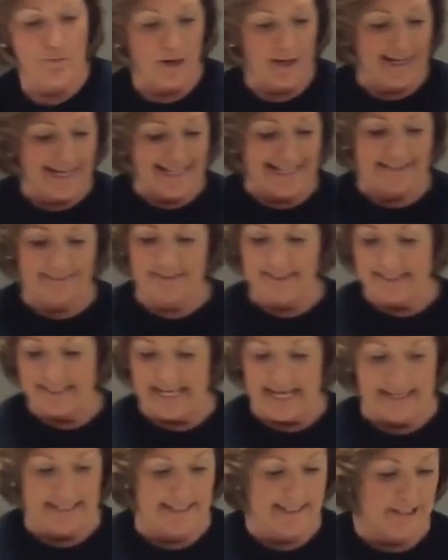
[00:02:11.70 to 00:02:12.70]
you want, I get the
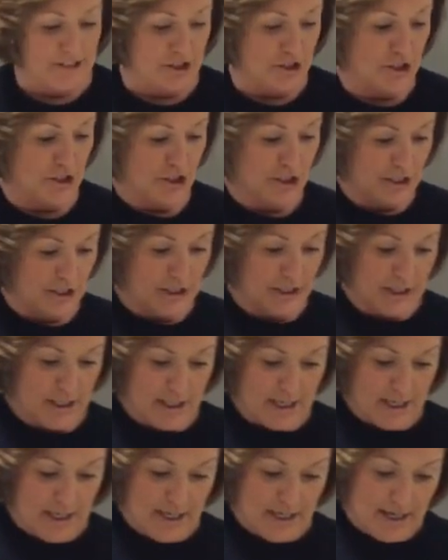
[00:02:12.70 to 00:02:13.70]
10 inch
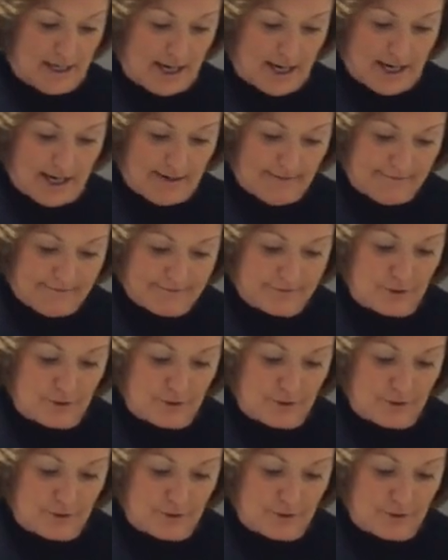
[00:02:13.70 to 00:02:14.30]
uh,